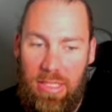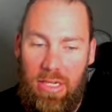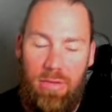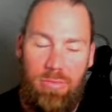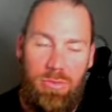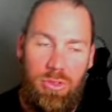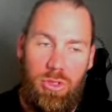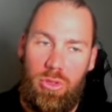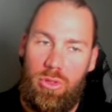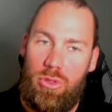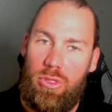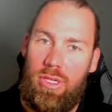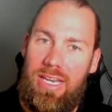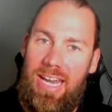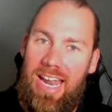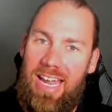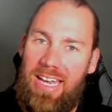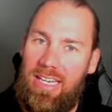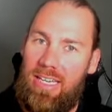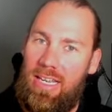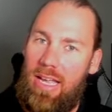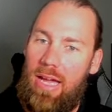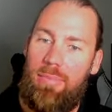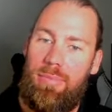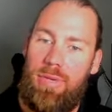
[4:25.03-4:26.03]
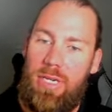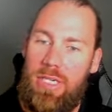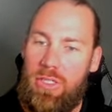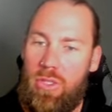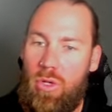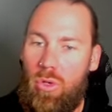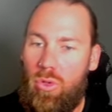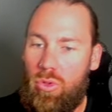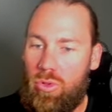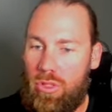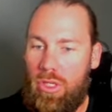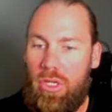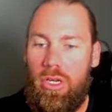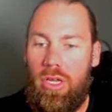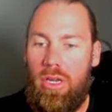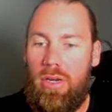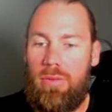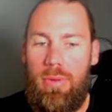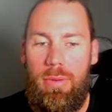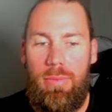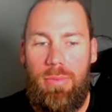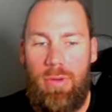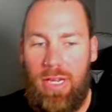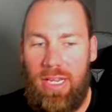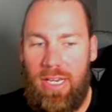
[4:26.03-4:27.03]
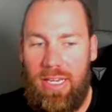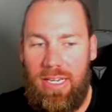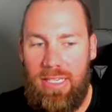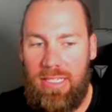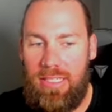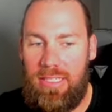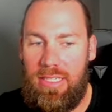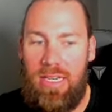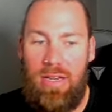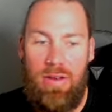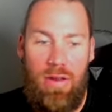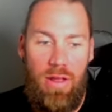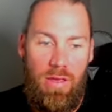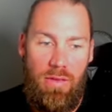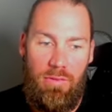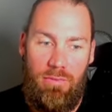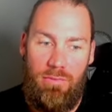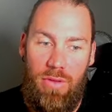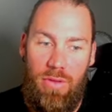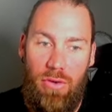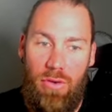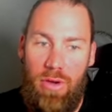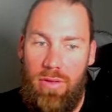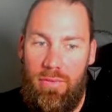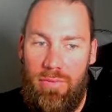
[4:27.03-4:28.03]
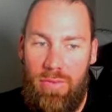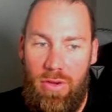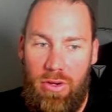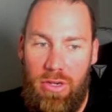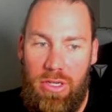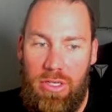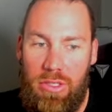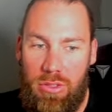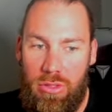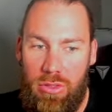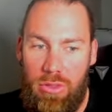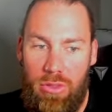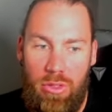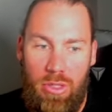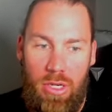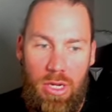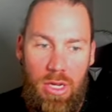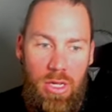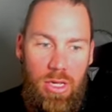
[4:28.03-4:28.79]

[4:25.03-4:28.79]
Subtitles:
I'm sure that other companies are also going to be bringing this in very, very soon.